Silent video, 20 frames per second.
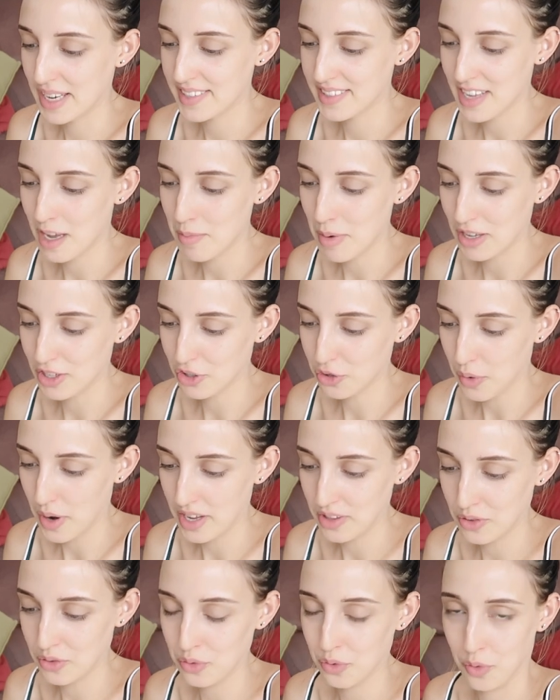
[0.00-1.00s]
next time I'll
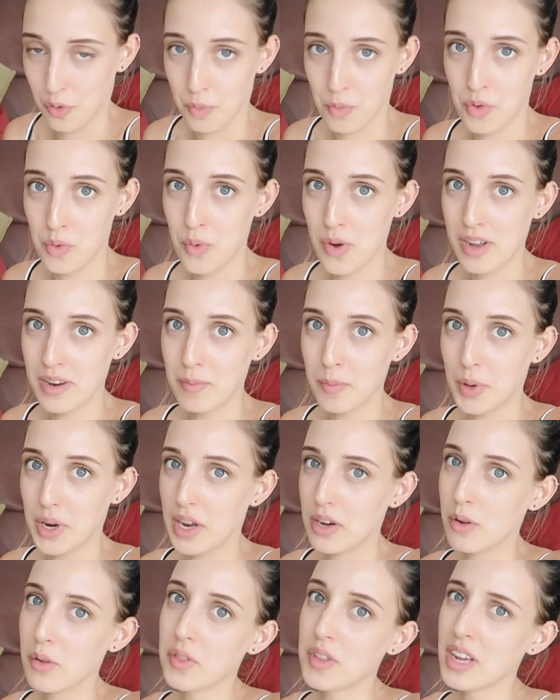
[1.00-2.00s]
try the normal one
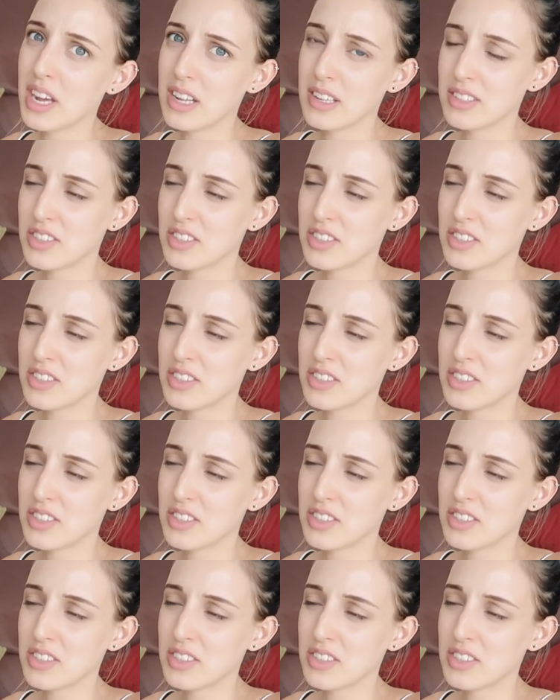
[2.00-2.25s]
but I don't think